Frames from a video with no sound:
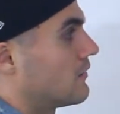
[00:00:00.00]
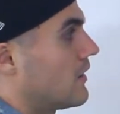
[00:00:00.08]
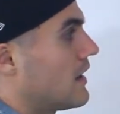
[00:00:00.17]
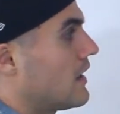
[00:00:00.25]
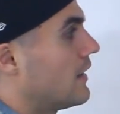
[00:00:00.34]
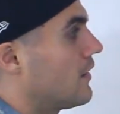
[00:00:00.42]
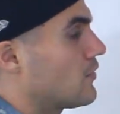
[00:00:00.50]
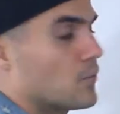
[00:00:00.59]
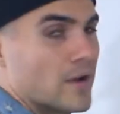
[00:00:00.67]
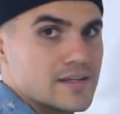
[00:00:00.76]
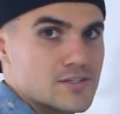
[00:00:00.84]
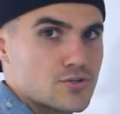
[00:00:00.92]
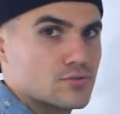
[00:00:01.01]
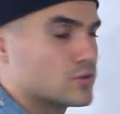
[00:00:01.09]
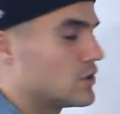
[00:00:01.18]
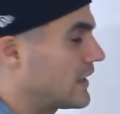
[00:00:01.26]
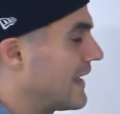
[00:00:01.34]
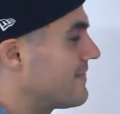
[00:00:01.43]
Right? Another way to
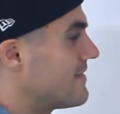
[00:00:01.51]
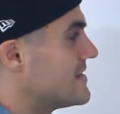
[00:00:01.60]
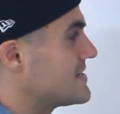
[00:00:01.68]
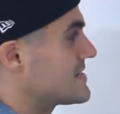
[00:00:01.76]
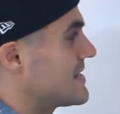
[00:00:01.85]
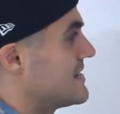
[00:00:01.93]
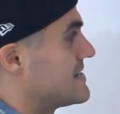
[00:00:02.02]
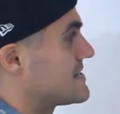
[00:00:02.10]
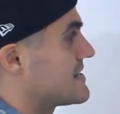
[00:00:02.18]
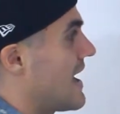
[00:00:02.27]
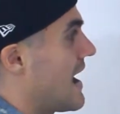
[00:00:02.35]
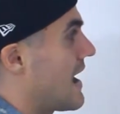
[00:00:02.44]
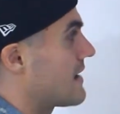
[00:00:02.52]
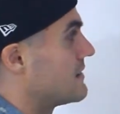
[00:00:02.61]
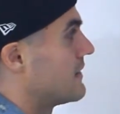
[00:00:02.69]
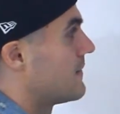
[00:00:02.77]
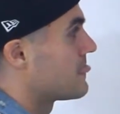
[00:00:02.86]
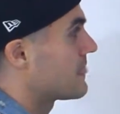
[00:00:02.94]
look at this is that
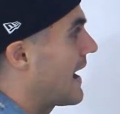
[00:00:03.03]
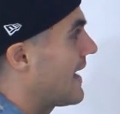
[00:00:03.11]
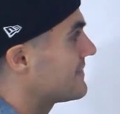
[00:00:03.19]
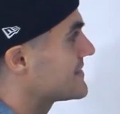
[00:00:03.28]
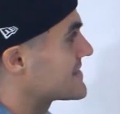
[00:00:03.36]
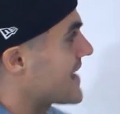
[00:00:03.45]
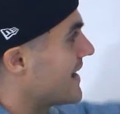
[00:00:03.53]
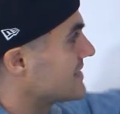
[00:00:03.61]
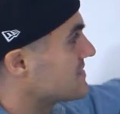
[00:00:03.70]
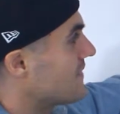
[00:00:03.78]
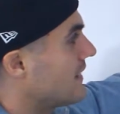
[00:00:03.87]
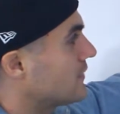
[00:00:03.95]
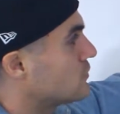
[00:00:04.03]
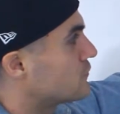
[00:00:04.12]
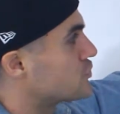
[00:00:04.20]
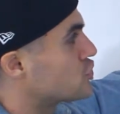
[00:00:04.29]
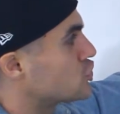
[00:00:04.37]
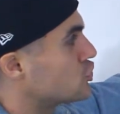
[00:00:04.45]
at this x value
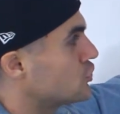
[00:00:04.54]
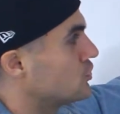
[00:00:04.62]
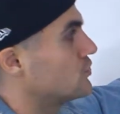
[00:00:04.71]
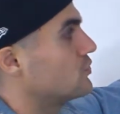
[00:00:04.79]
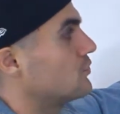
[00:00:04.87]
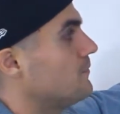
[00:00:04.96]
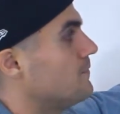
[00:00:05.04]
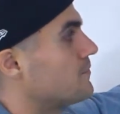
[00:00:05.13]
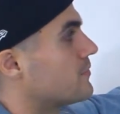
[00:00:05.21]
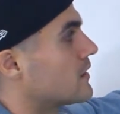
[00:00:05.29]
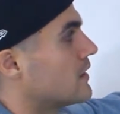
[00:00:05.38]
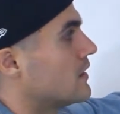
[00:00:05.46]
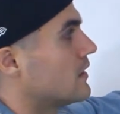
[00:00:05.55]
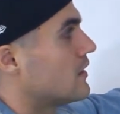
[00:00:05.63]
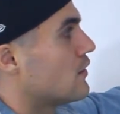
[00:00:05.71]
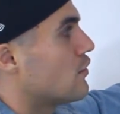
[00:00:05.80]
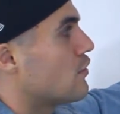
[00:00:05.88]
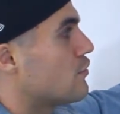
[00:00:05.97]
of 2,
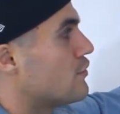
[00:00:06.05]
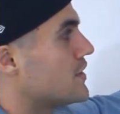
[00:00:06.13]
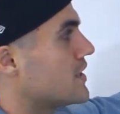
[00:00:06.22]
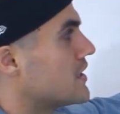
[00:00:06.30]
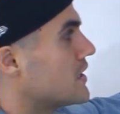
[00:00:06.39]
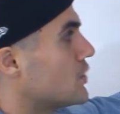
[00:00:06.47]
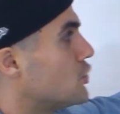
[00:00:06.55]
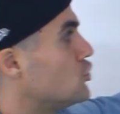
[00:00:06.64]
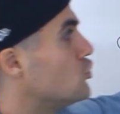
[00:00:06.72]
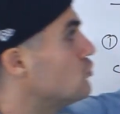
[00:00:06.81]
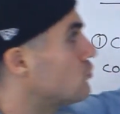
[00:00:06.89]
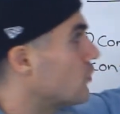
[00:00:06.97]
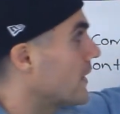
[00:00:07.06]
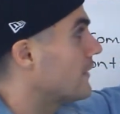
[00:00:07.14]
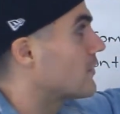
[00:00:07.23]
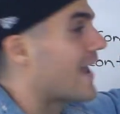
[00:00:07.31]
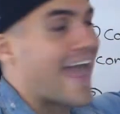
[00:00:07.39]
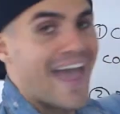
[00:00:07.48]
the
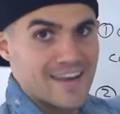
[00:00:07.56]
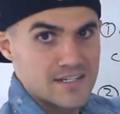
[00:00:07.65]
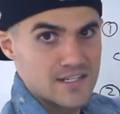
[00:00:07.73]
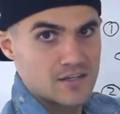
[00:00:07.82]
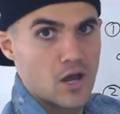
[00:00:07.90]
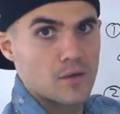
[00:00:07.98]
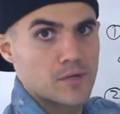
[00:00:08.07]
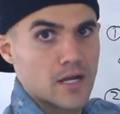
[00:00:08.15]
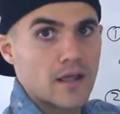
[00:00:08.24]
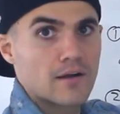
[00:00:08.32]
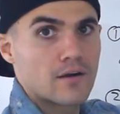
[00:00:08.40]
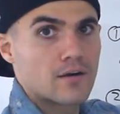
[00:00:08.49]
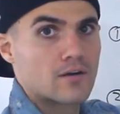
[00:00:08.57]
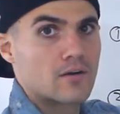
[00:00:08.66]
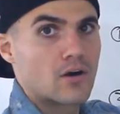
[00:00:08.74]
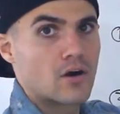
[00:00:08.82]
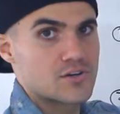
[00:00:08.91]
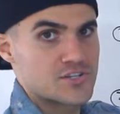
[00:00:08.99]
numerator and denominator
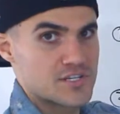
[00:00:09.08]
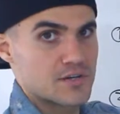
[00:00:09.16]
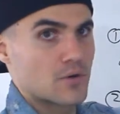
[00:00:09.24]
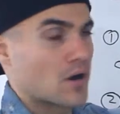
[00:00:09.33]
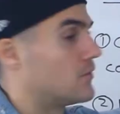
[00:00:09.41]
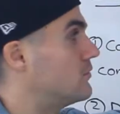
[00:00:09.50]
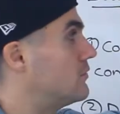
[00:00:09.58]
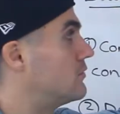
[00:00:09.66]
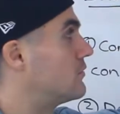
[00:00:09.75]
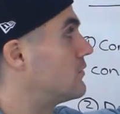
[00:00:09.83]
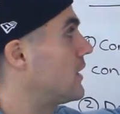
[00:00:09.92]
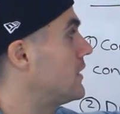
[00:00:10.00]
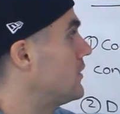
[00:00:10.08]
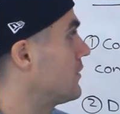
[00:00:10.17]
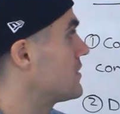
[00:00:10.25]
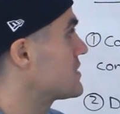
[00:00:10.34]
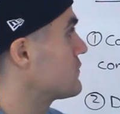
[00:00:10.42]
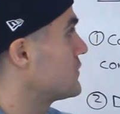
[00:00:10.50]
are 0. Right?
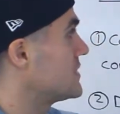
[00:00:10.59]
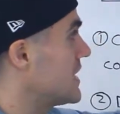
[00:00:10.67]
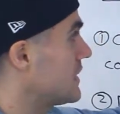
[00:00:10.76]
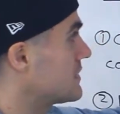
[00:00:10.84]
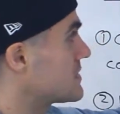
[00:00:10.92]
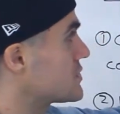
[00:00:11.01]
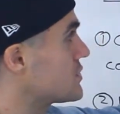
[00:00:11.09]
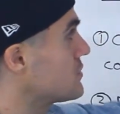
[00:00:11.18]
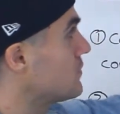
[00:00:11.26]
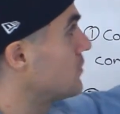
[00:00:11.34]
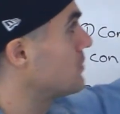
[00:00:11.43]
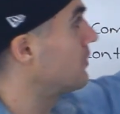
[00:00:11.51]
Notice if we take this 2 and we